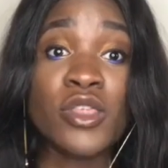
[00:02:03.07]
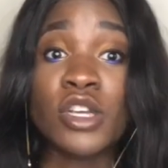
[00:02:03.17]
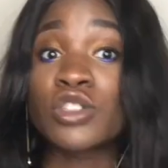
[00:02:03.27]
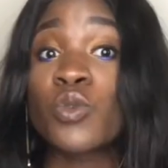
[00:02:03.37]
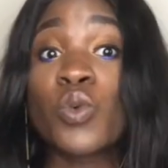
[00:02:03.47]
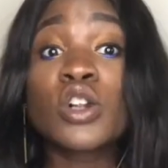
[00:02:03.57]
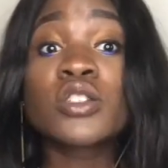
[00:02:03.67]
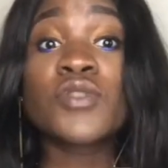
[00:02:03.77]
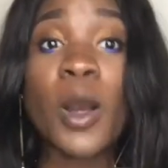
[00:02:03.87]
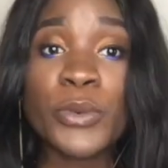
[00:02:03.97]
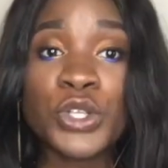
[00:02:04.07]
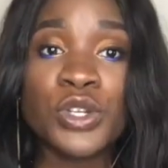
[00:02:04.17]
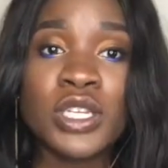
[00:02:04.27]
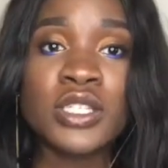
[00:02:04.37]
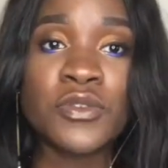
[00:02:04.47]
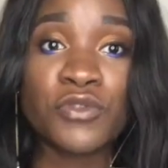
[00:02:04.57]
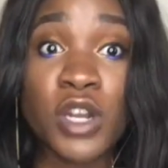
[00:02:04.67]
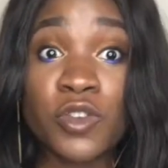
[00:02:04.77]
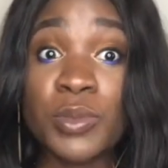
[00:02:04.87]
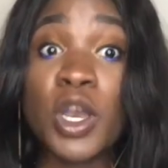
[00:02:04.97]
and there's a world of opportunities in
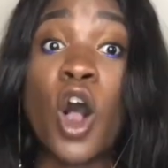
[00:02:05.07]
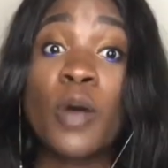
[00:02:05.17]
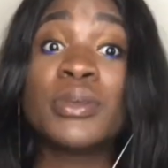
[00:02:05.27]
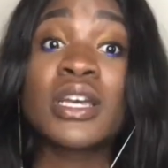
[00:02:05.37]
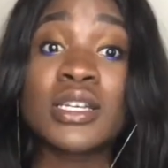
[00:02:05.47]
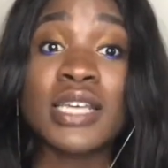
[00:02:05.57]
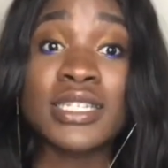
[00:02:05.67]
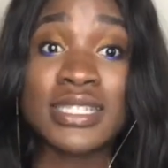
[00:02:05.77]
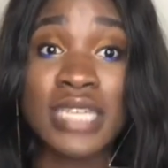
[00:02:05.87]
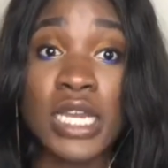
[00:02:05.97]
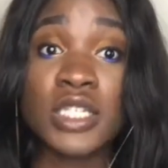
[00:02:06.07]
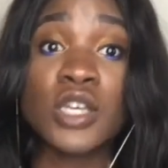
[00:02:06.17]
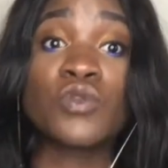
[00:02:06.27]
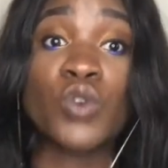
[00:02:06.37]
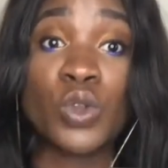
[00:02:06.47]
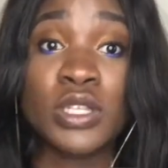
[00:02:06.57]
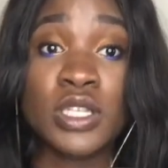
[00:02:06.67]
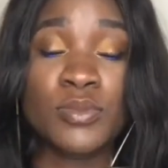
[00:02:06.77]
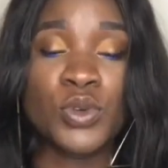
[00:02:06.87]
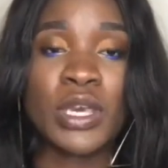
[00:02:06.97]
front of me, all because I decided to enroll in
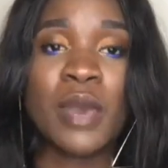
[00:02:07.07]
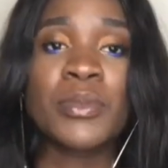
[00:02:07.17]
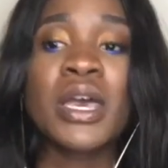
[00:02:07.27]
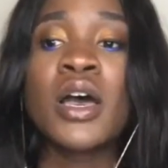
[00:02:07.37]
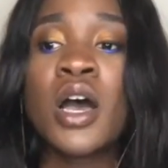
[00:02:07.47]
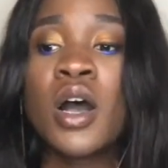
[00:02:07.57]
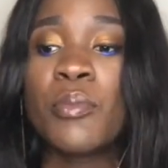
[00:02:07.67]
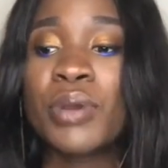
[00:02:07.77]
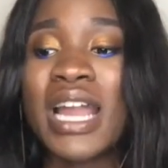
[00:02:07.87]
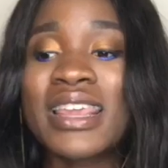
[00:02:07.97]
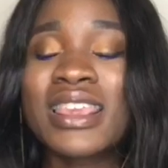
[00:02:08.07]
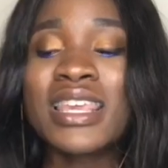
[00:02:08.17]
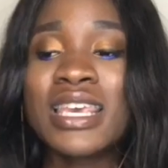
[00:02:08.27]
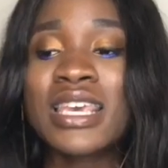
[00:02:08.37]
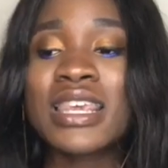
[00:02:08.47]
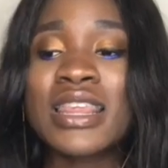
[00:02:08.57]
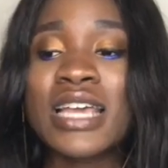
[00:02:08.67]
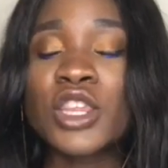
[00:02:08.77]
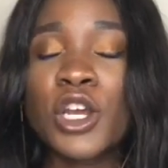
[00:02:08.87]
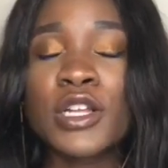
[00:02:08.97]
this boot camp. But I think
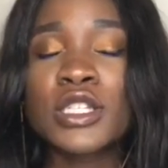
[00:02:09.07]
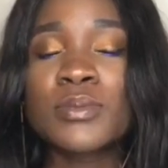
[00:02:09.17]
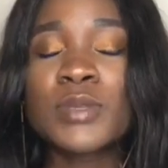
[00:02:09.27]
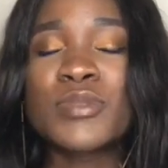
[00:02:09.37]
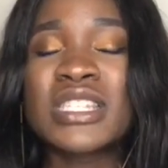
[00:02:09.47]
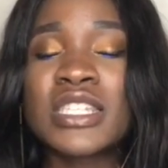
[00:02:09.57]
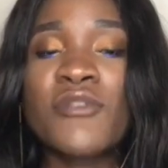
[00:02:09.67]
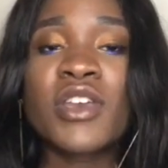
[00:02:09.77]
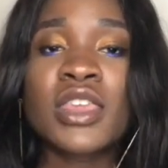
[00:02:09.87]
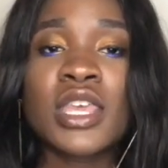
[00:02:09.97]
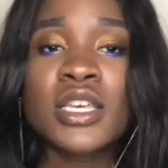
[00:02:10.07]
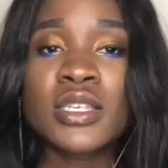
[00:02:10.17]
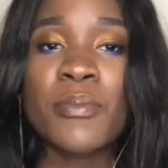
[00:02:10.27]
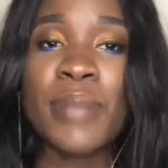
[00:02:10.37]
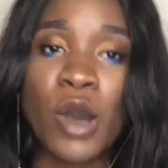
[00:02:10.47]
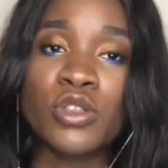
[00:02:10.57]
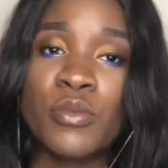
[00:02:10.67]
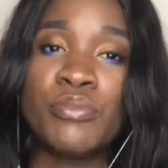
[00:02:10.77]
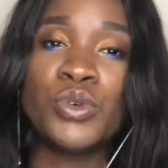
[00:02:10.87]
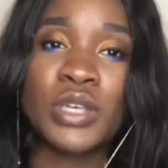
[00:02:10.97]
that there are some specific things about the
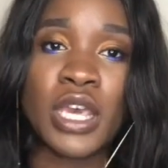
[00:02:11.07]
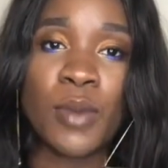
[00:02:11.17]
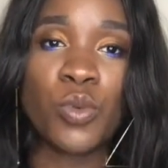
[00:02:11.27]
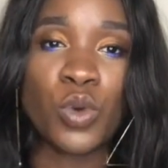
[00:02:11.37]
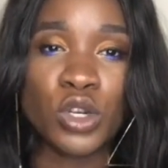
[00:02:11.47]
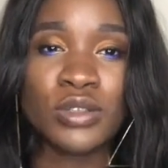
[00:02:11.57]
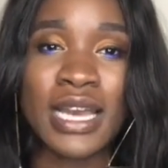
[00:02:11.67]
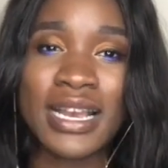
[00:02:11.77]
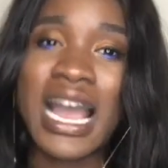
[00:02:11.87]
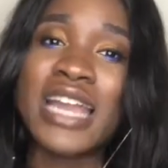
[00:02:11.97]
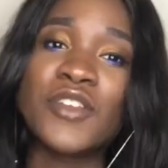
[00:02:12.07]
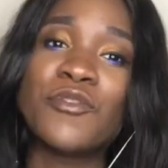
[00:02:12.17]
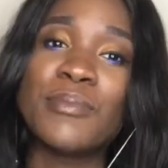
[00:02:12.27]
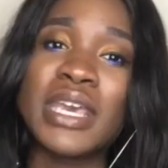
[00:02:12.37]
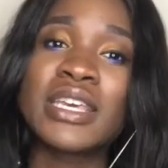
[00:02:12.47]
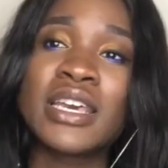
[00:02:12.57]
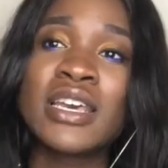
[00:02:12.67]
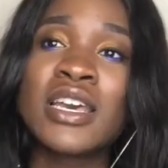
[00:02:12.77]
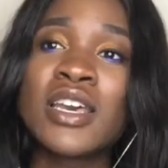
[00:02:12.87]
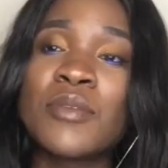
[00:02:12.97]
boot camp world that kind of make
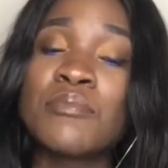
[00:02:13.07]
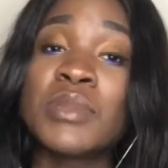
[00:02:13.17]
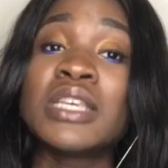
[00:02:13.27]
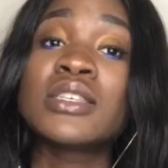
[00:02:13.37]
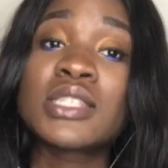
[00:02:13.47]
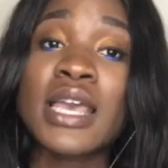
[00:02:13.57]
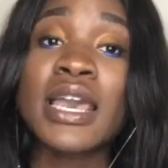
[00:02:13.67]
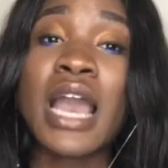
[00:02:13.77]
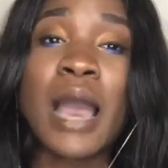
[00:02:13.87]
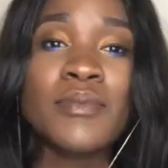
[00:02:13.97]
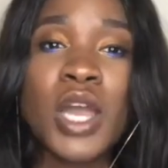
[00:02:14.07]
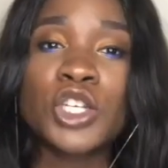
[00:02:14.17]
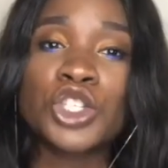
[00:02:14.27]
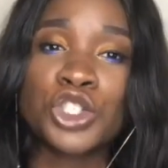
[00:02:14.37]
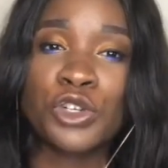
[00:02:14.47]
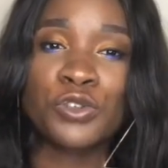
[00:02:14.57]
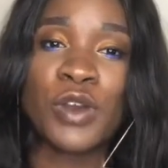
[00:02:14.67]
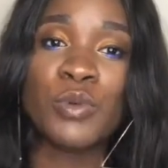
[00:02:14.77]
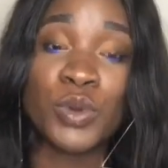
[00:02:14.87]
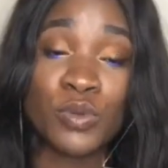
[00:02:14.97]
me say, I'm not sure if
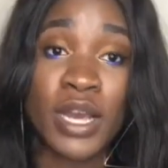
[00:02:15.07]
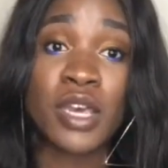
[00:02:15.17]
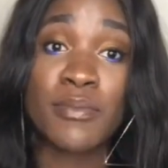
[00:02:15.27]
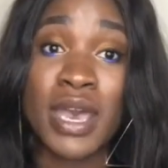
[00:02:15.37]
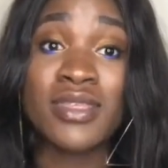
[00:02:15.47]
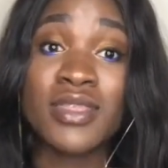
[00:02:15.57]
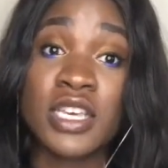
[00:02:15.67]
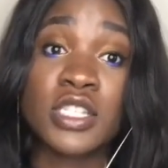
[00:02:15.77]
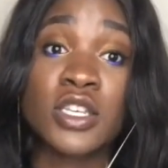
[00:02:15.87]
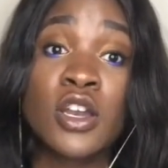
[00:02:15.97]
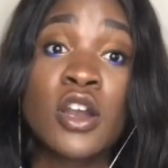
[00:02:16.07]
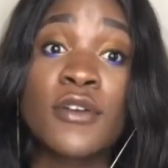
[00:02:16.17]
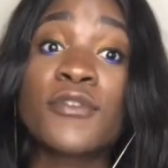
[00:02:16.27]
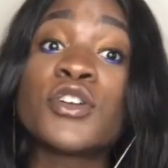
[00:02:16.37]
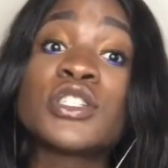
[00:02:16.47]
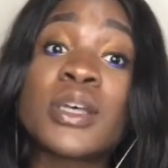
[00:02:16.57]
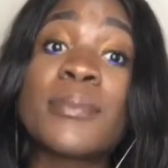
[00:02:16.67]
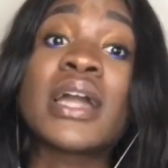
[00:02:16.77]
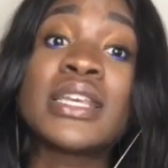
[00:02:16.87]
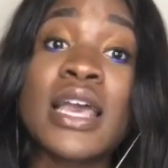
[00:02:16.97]
I would recommend this for
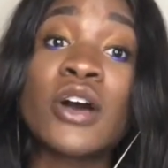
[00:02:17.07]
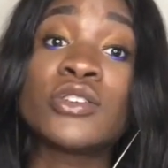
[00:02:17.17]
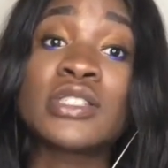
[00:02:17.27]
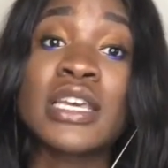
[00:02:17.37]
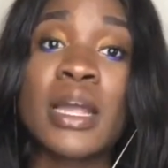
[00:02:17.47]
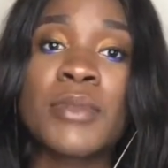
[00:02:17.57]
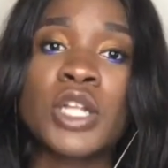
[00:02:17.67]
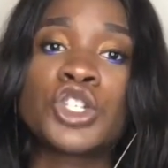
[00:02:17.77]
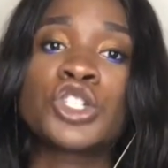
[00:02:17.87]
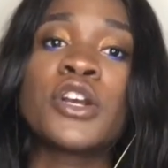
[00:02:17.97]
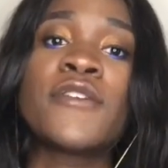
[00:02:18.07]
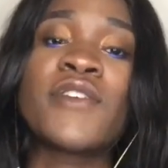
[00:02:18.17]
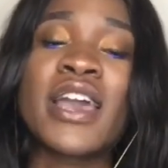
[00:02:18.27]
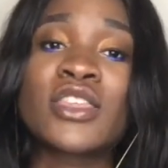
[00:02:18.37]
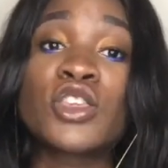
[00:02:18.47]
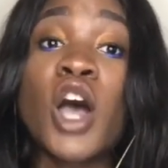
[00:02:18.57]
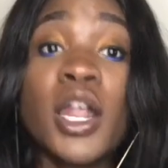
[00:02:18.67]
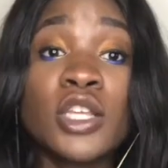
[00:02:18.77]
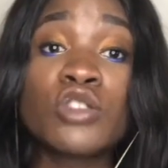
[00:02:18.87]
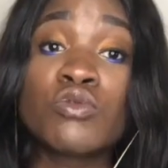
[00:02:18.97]
somebody else. And I'm not sure if I
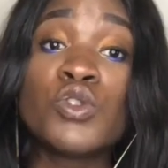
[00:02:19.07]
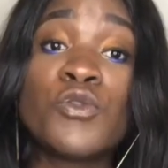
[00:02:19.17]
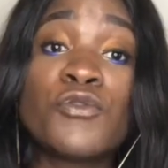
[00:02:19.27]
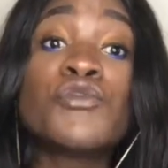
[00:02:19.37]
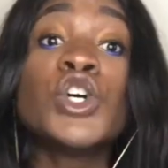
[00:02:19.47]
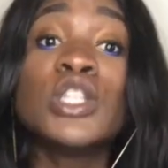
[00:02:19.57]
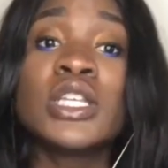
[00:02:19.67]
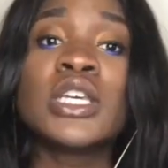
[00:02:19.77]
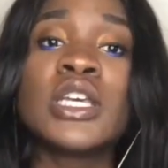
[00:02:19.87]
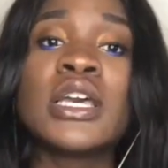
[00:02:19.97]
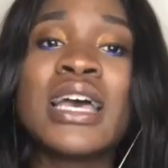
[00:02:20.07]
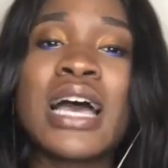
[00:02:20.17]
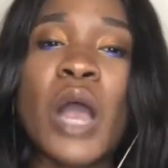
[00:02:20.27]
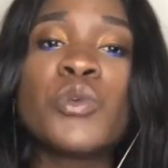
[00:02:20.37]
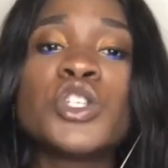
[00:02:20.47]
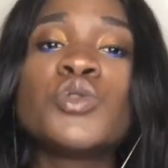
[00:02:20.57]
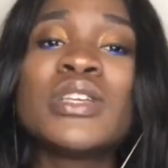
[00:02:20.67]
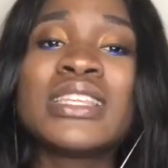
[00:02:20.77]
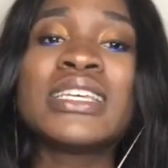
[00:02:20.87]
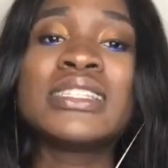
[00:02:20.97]
thought it through fully, I would do
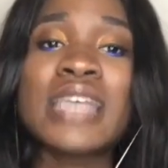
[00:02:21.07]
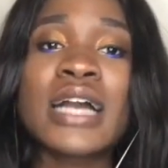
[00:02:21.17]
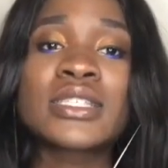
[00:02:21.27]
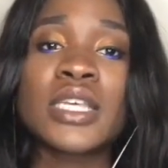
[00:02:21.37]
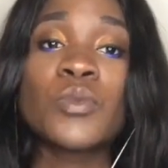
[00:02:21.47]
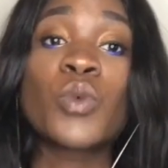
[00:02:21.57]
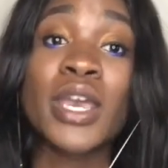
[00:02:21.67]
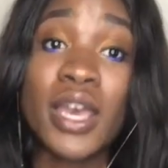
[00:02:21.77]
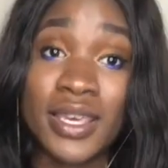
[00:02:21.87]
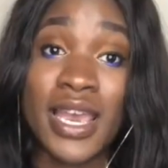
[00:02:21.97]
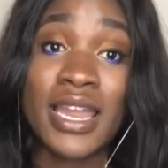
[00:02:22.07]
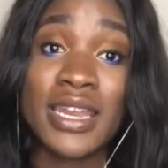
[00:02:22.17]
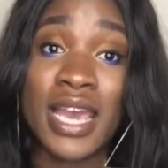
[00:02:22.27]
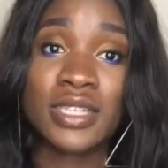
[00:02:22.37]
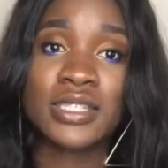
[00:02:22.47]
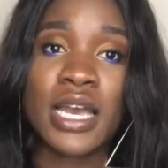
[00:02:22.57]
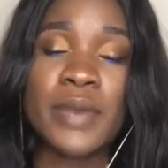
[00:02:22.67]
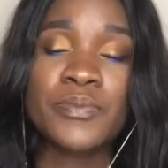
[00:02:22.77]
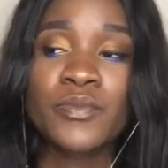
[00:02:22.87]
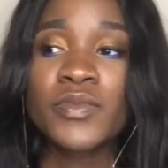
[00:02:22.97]
it the exact same way again next
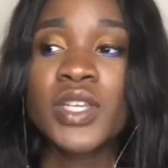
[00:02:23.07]
time.